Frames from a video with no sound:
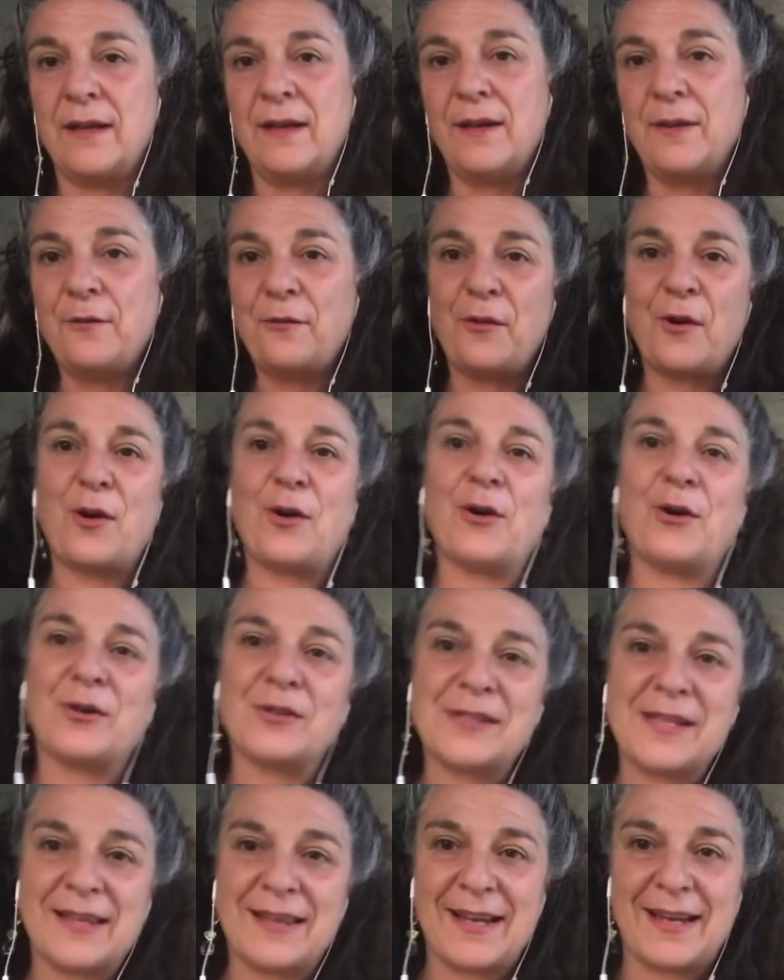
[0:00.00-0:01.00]

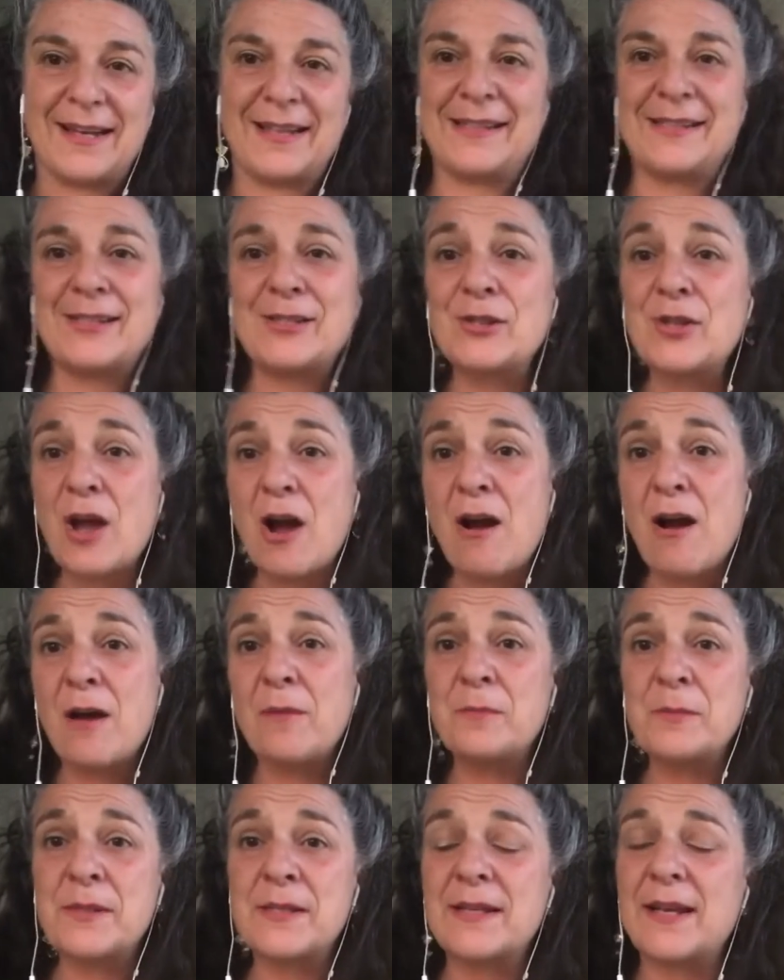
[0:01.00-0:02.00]
flows and then it
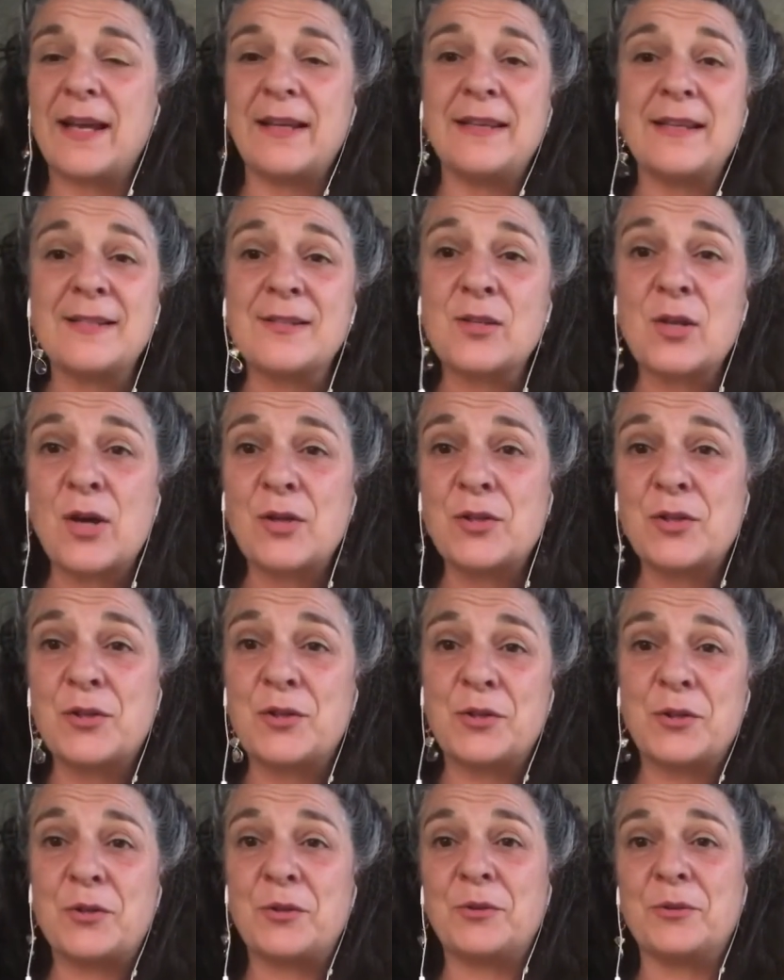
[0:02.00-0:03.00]
stops, and it's not
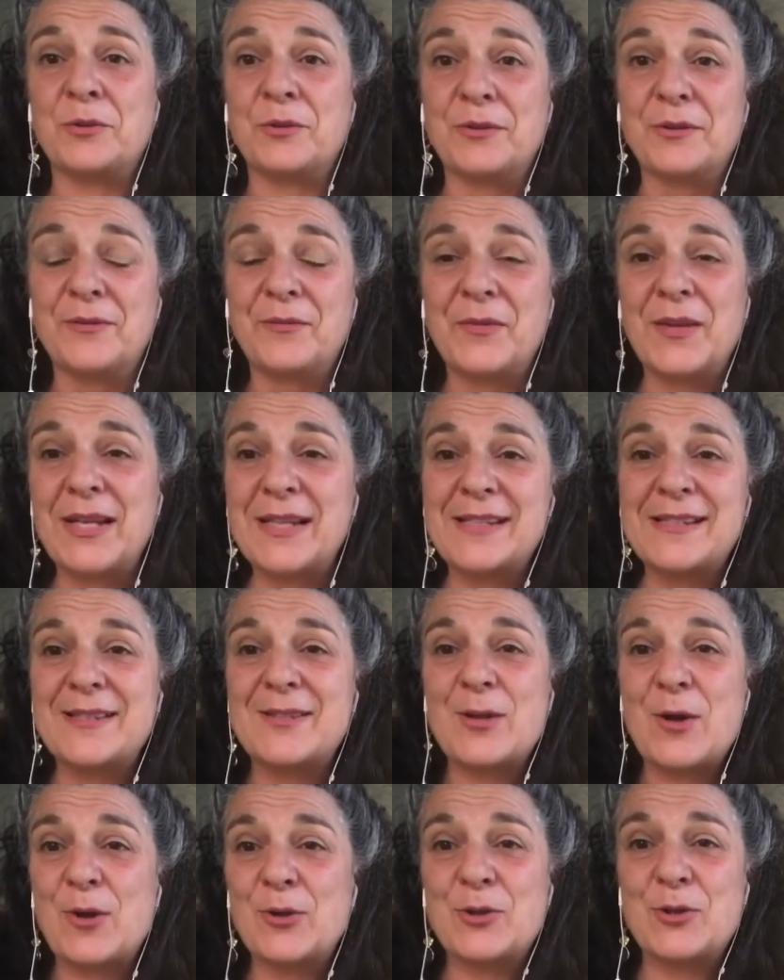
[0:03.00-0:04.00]
true. It's
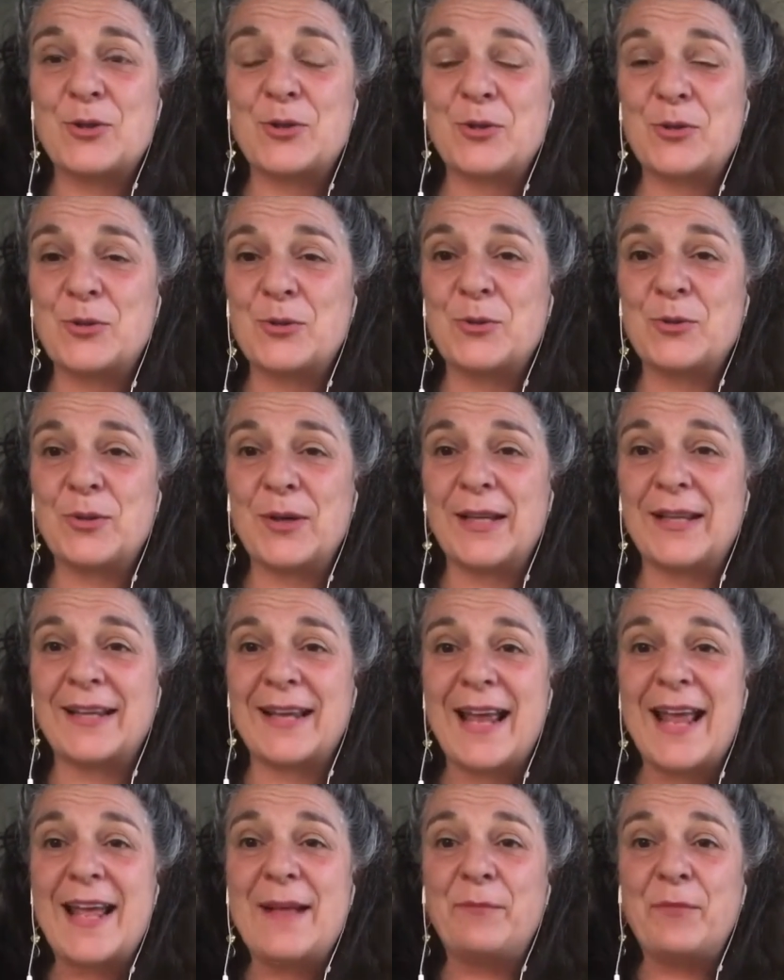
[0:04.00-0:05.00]
not true. It,
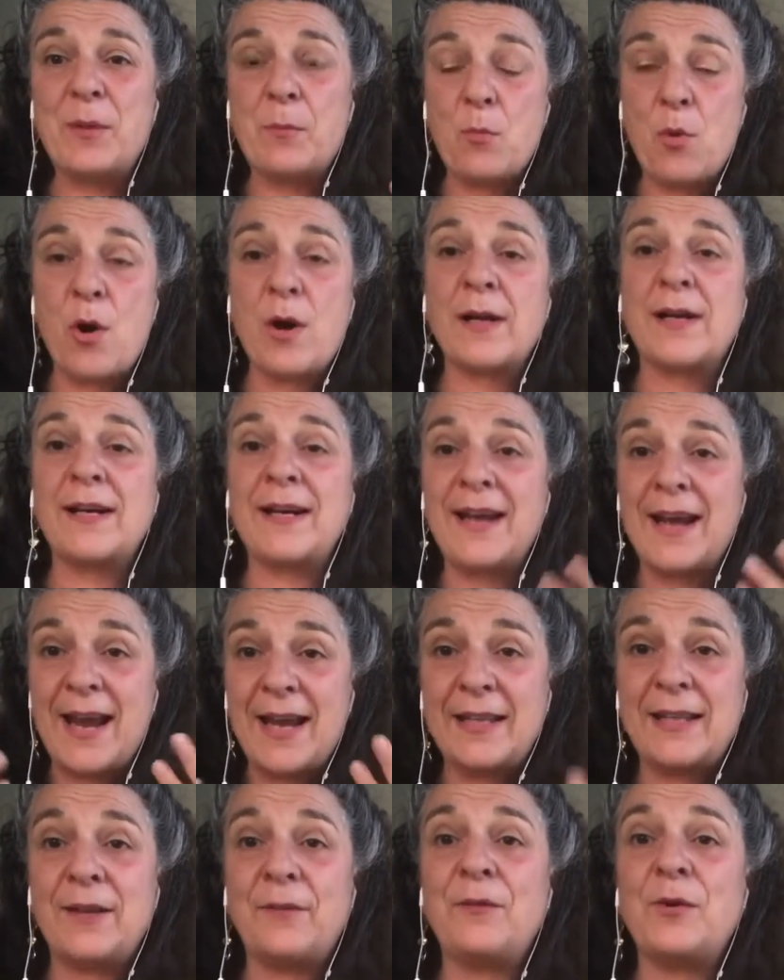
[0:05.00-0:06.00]
the more
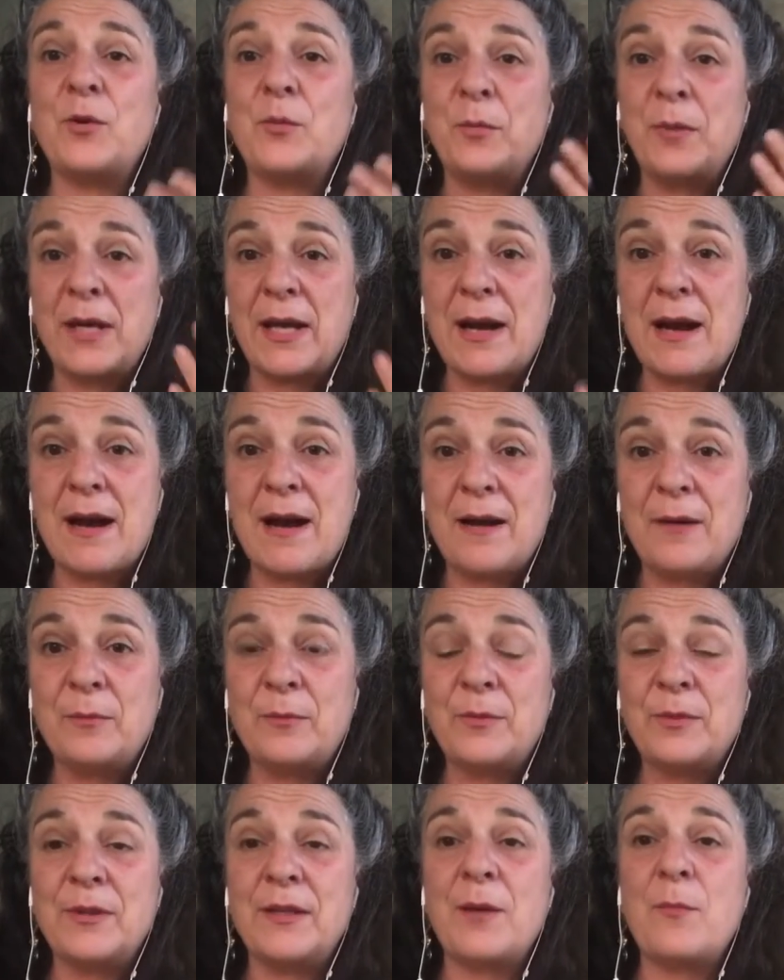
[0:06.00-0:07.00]
creative you
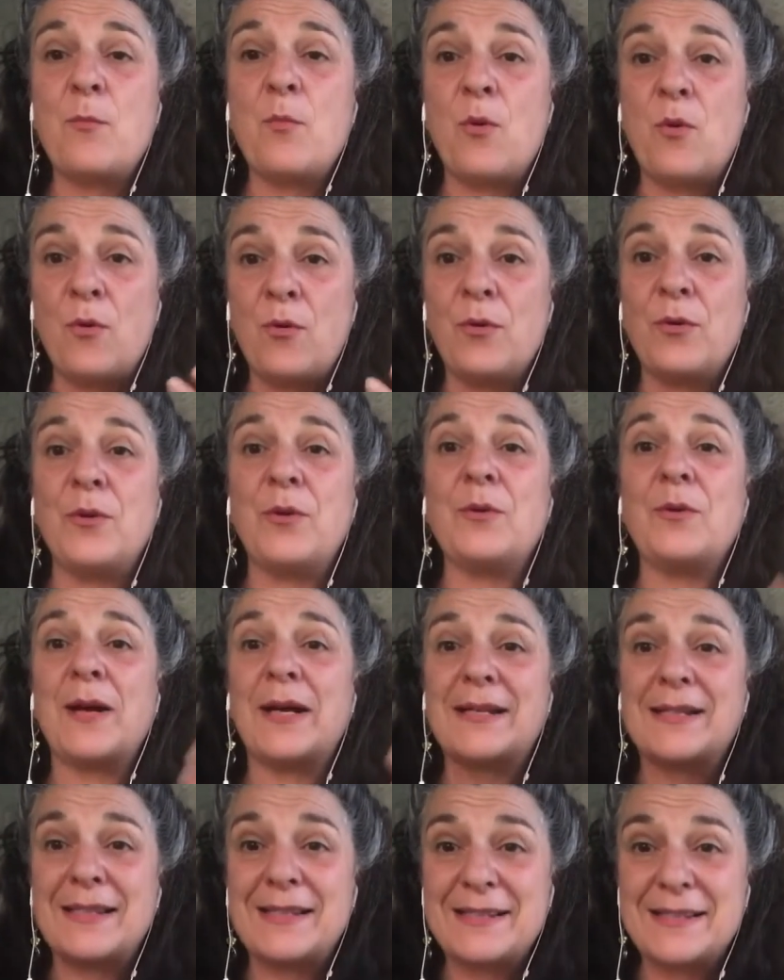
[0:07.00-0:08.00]
become, the more you
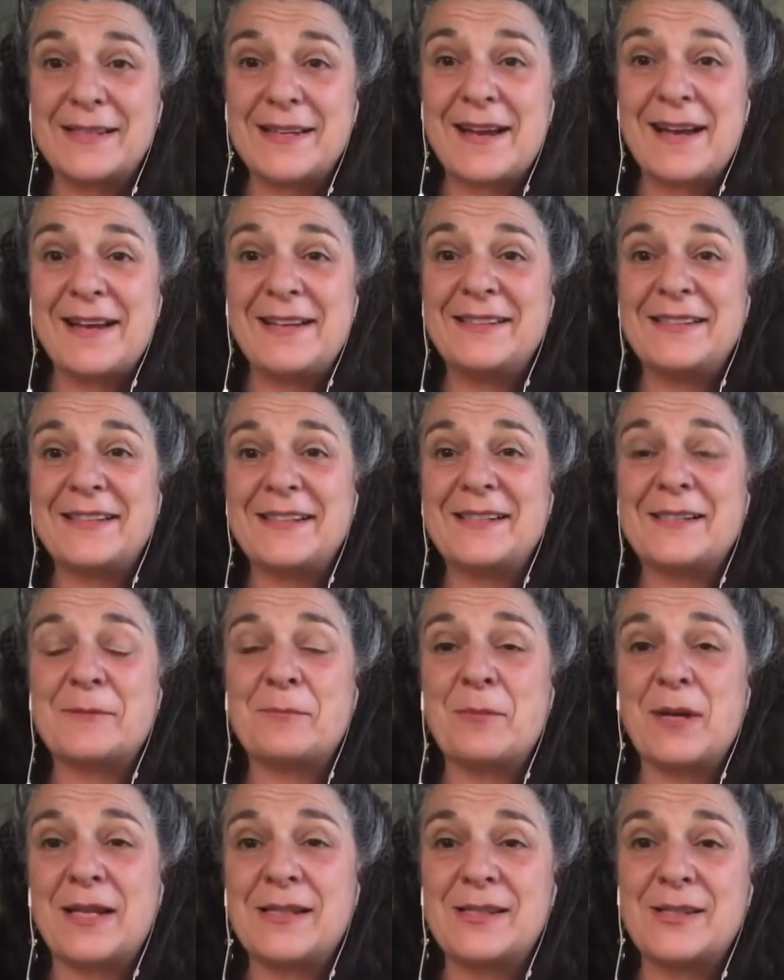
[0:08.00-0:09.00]
exercise this
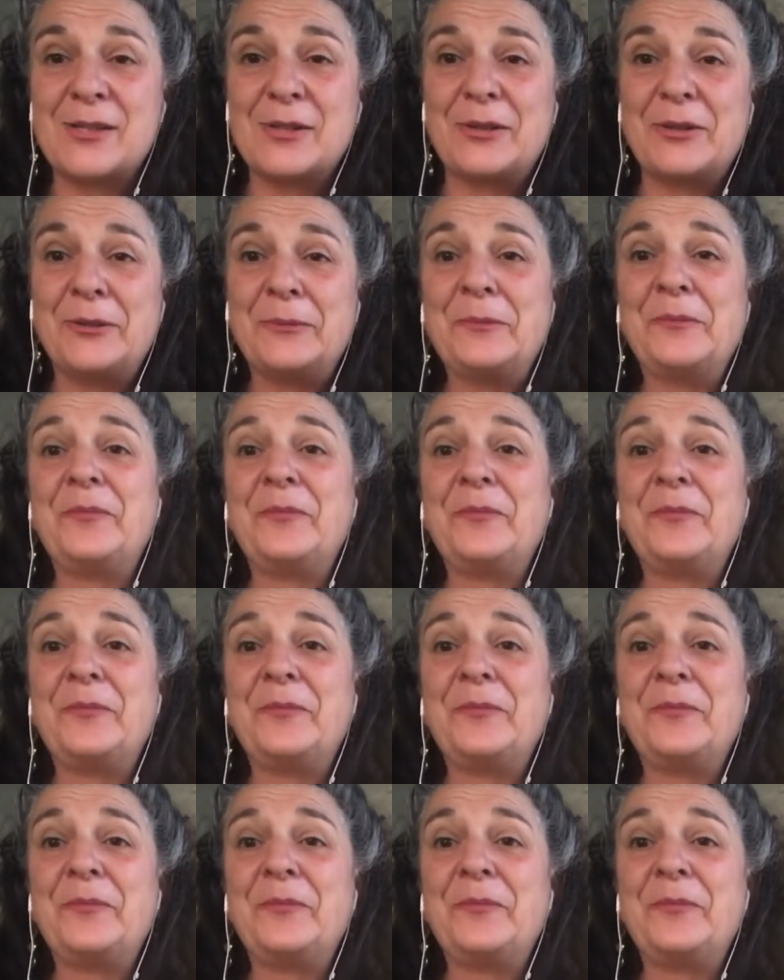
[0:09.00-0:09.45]
muscle,